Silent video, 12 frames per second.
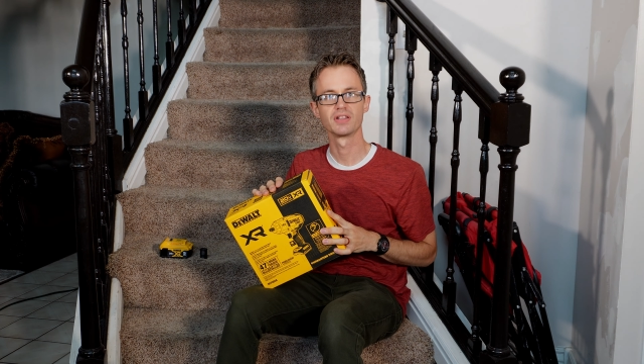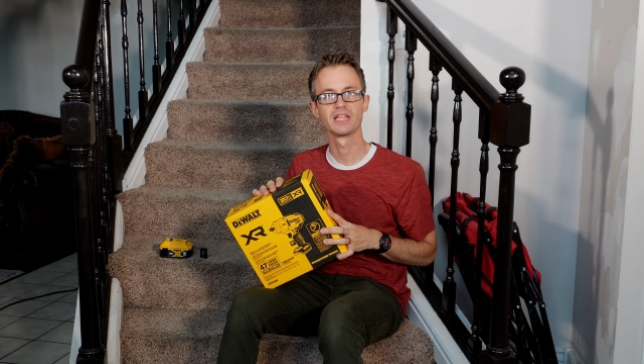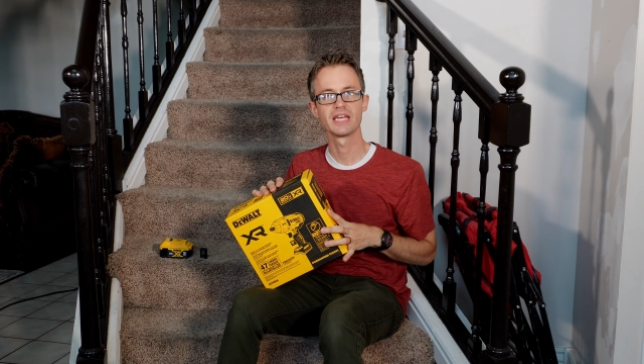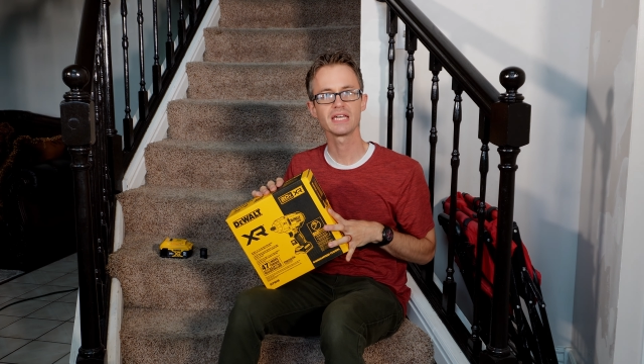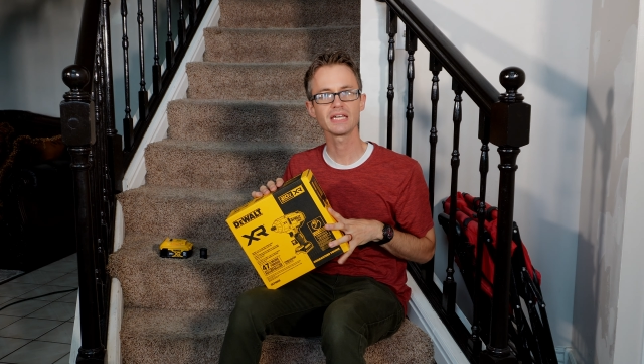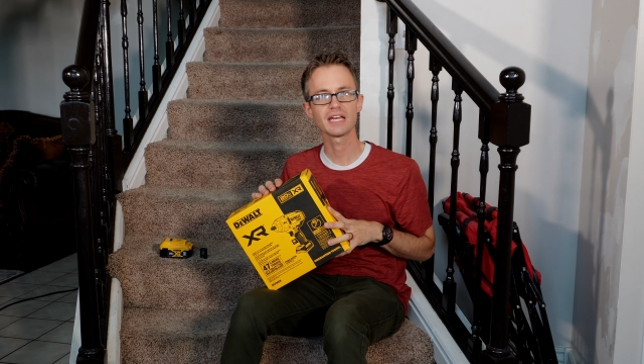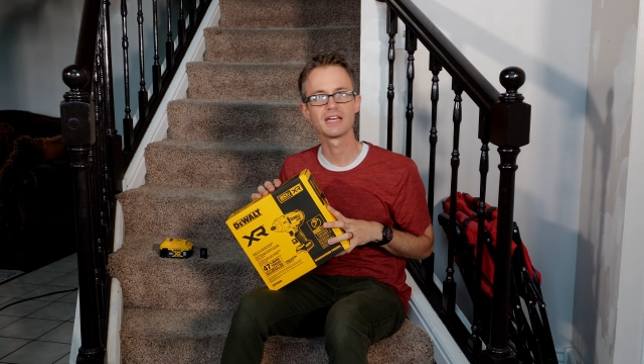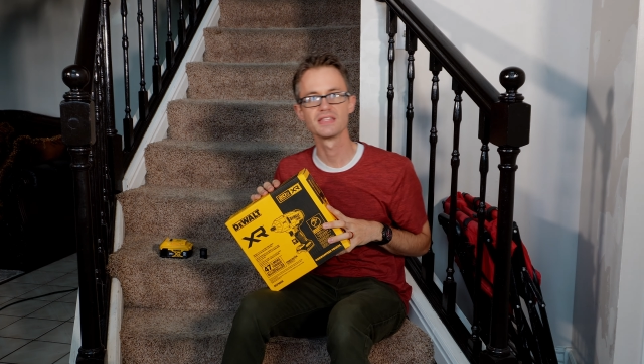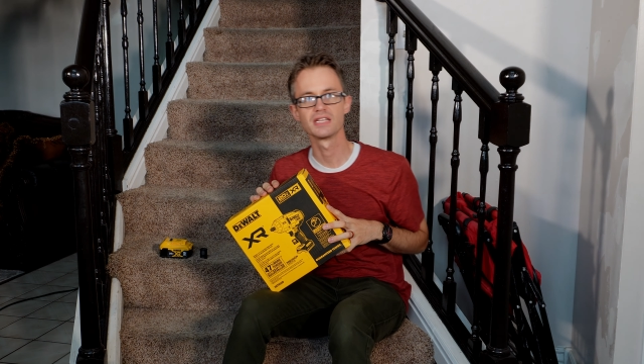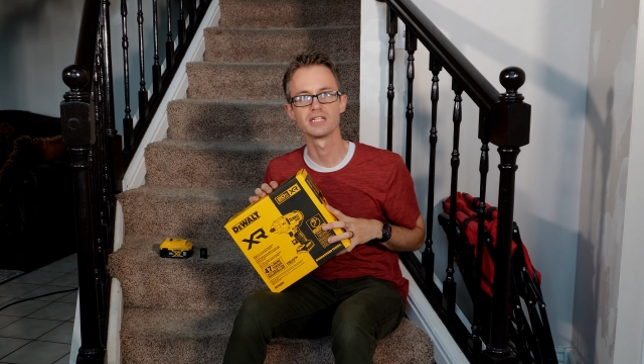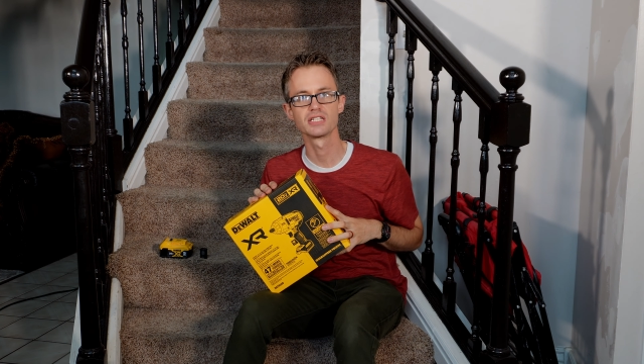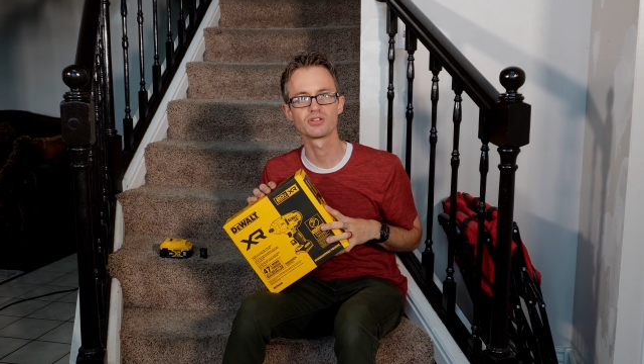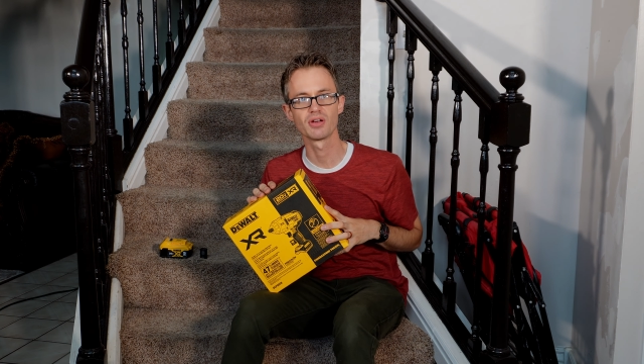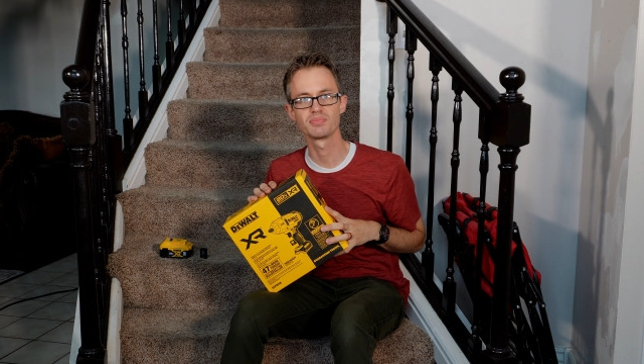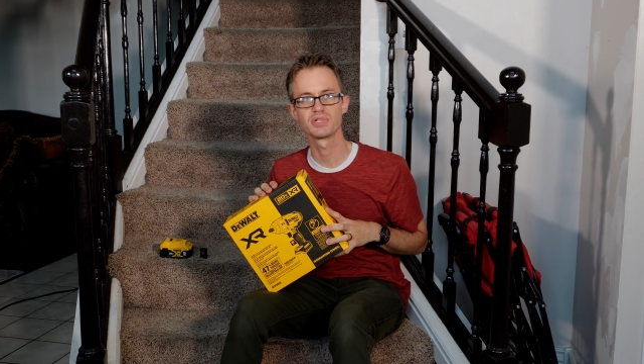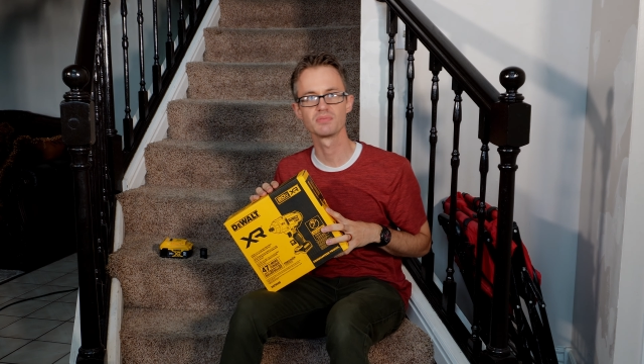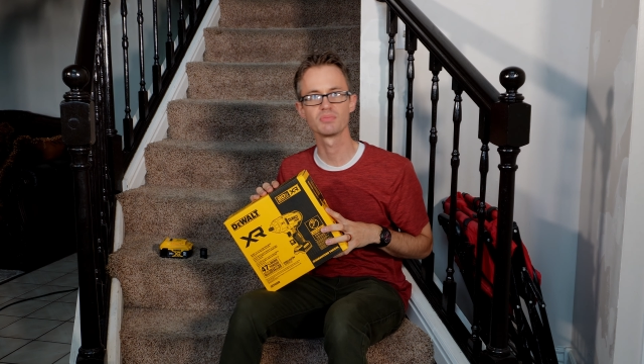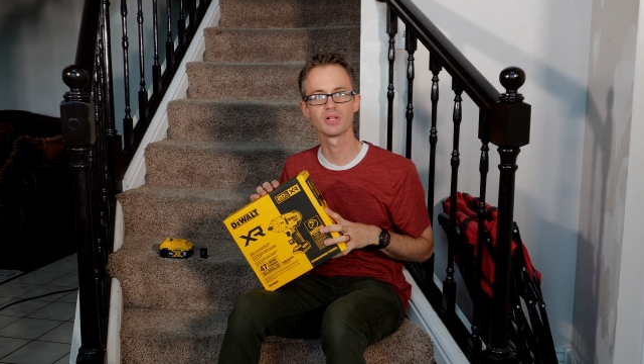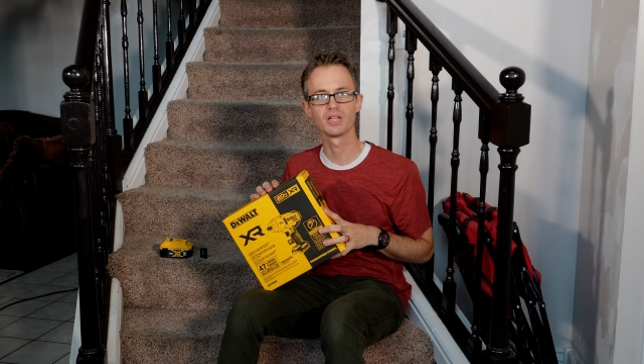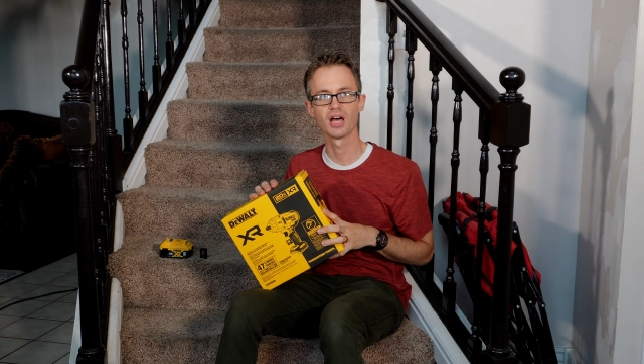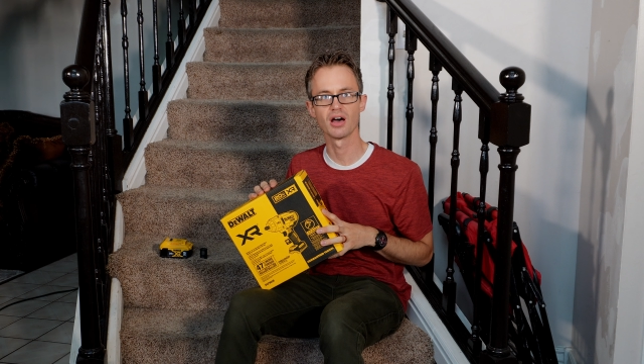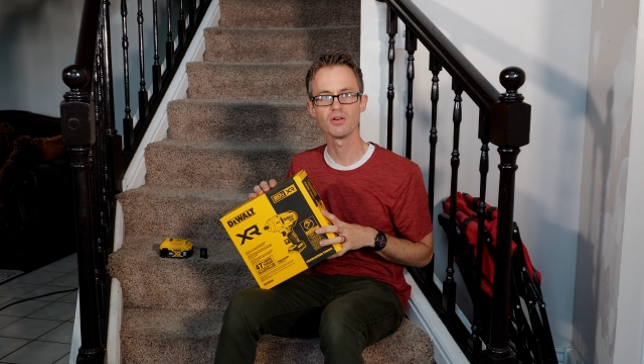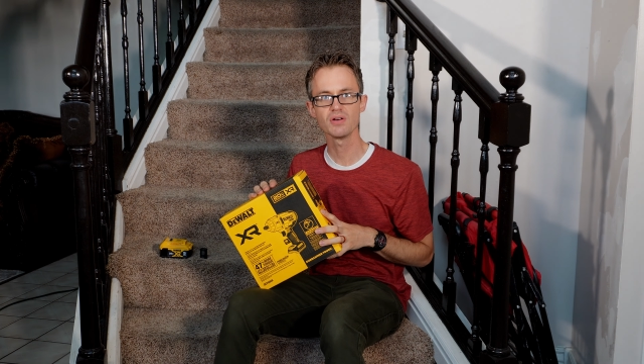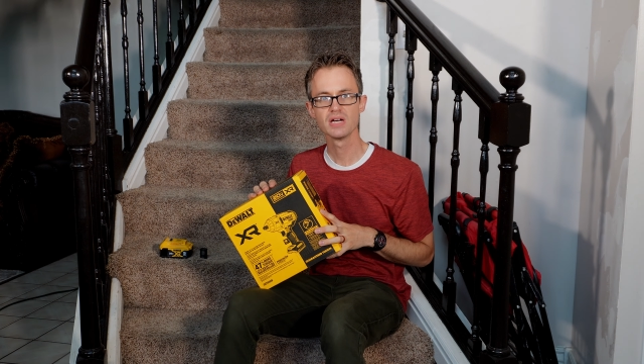link in the description
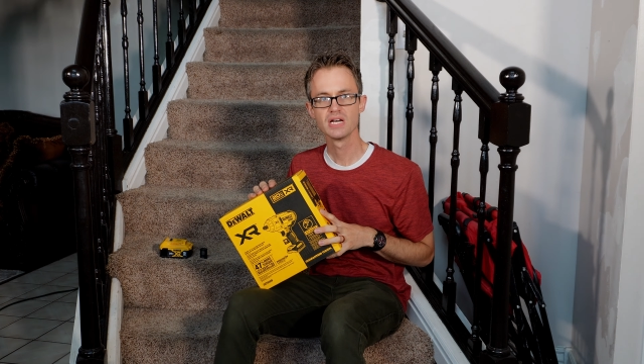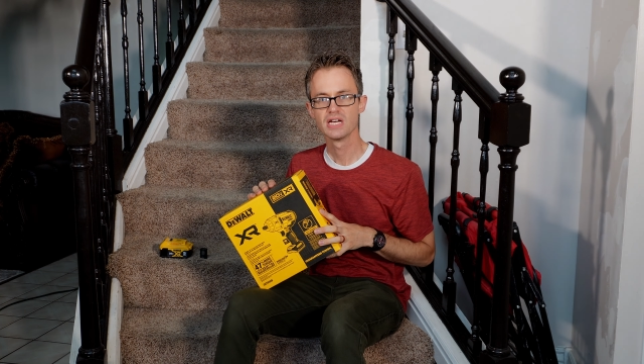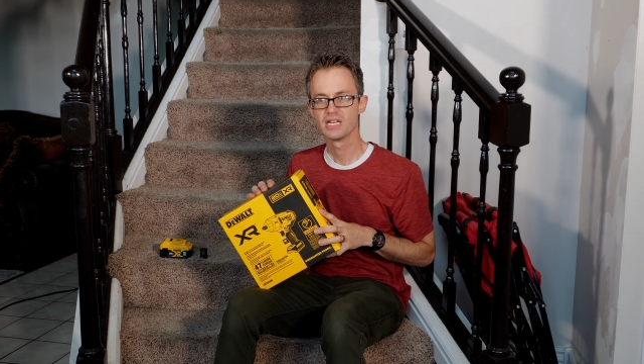below.